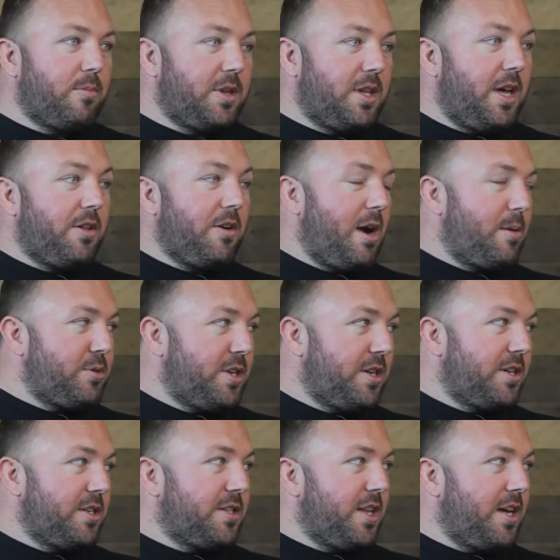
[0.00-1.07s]
The other option
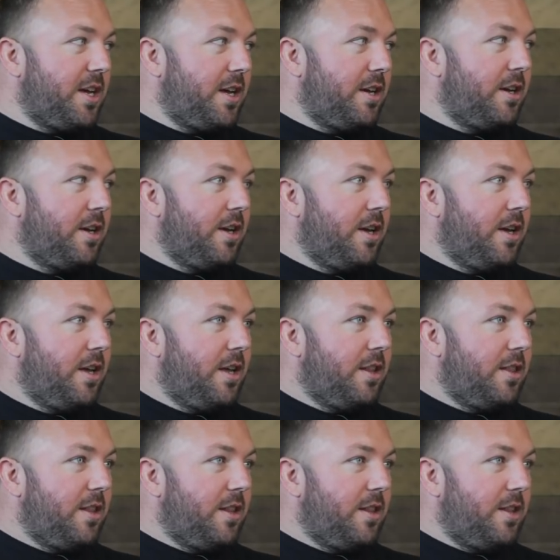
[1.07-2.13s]
is they
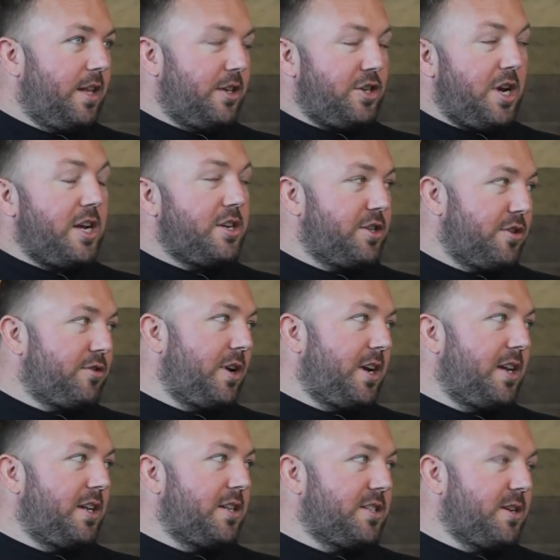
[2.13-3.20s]
change the
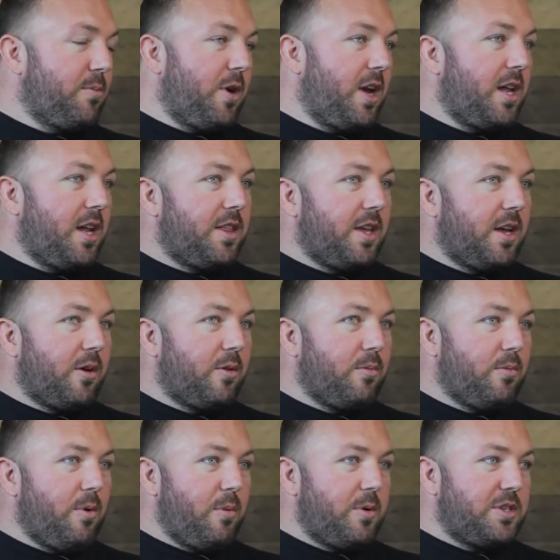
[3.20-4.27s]
training in some way. And I think
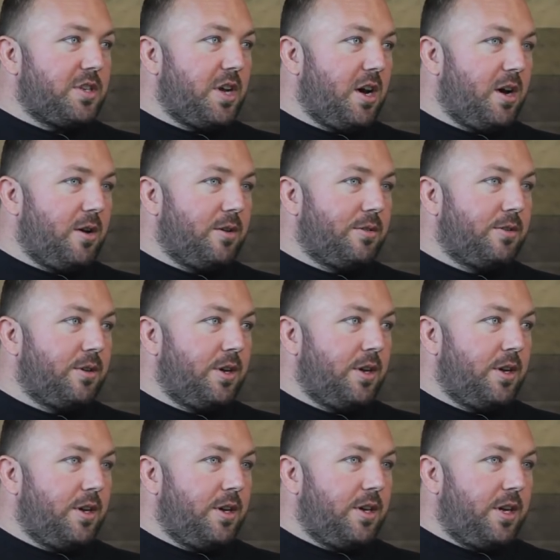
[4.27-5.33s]
what we saw,
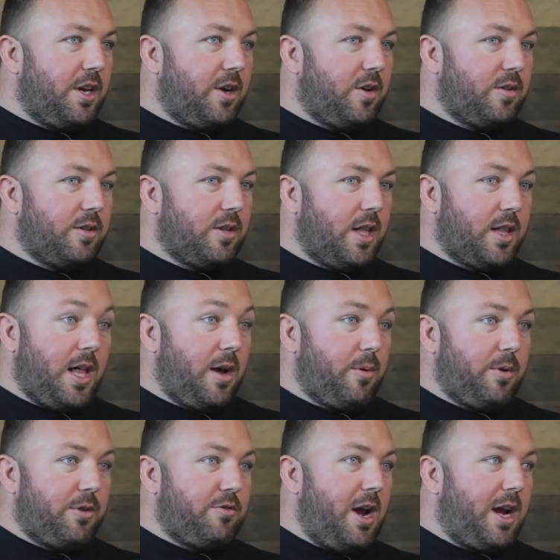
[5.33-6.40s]
a lot
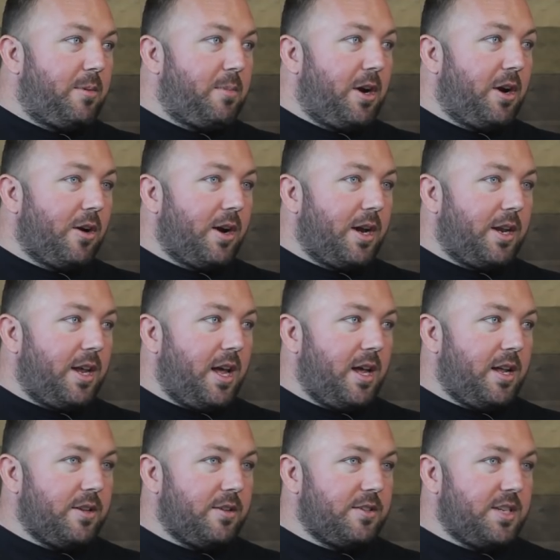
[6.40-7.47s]
with Dragomir
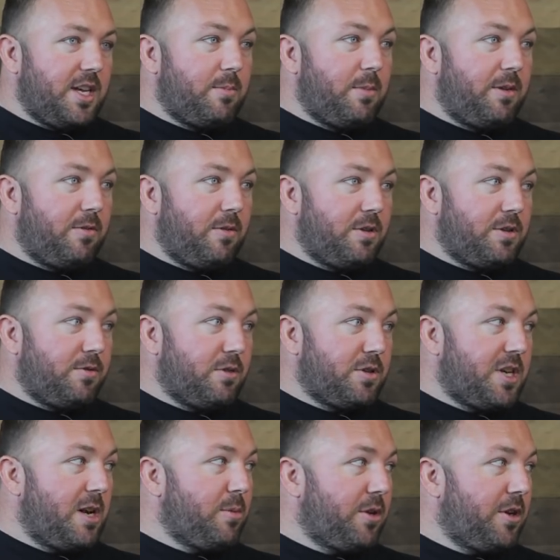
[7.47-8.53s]
and Zygmunt for his first
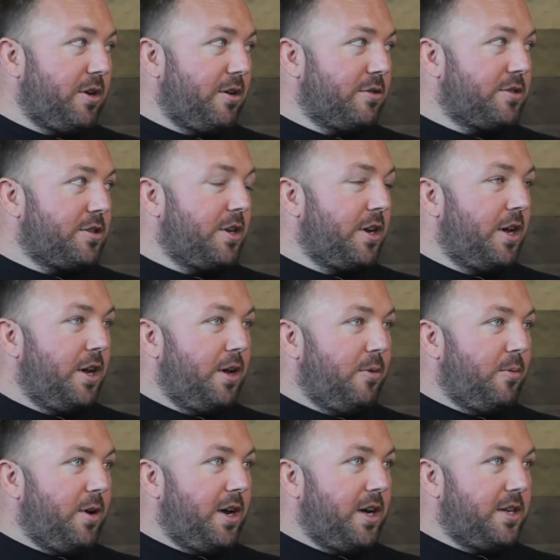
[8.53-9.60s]
couple of years
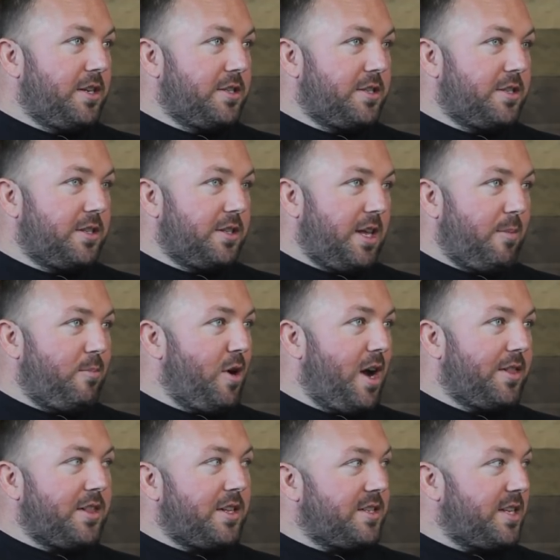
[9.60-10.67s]
was they
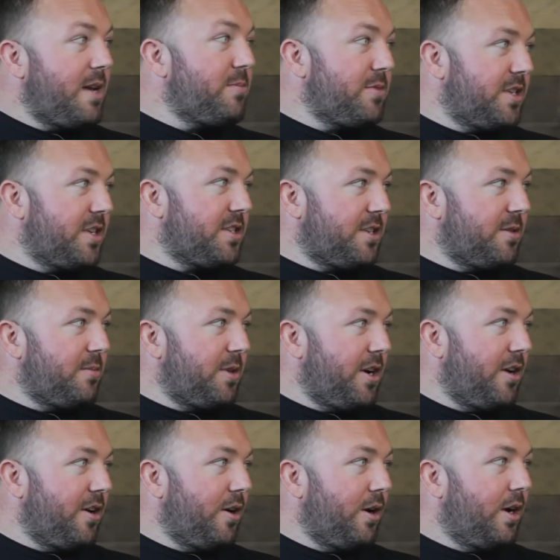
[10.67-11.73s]
brought the same system
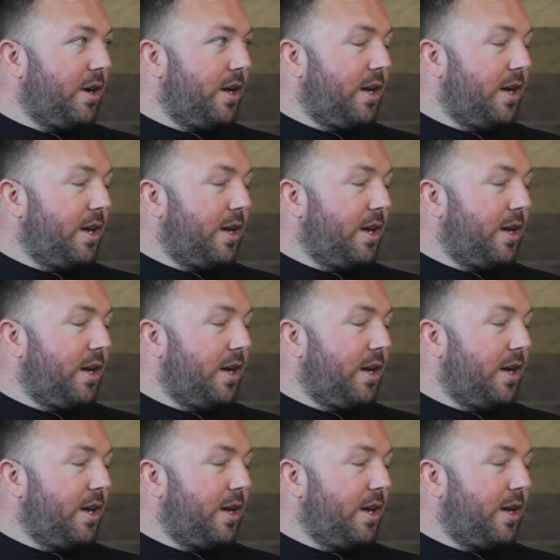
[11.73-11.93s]
here.